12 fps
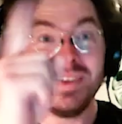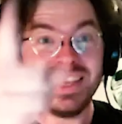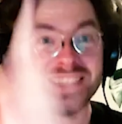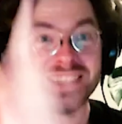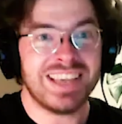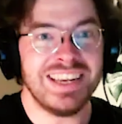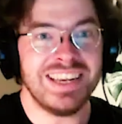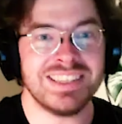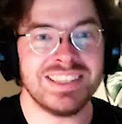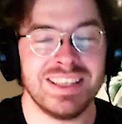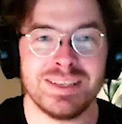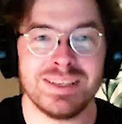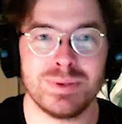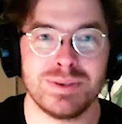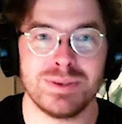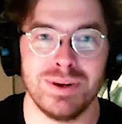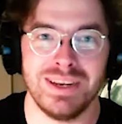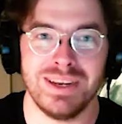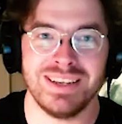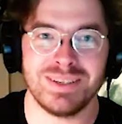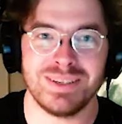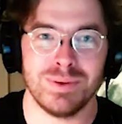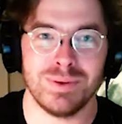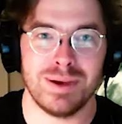Yes. Katie said this was turning it
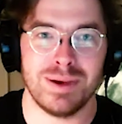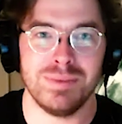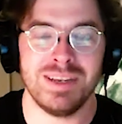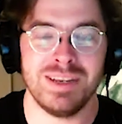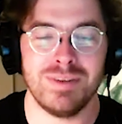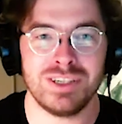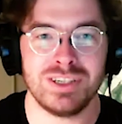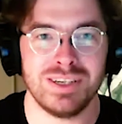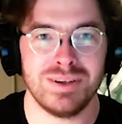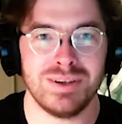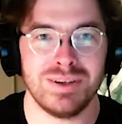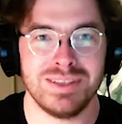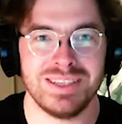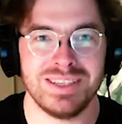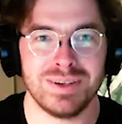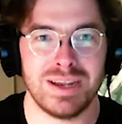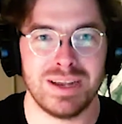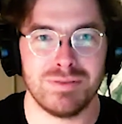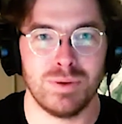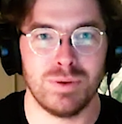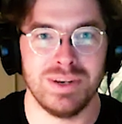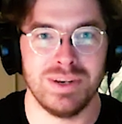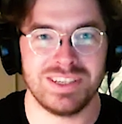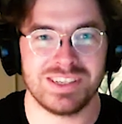into, it eventually turns into kind of
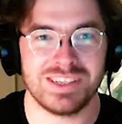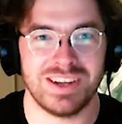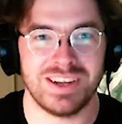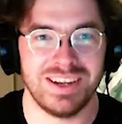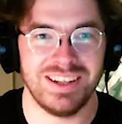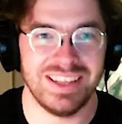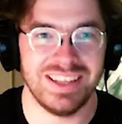Quidditch style.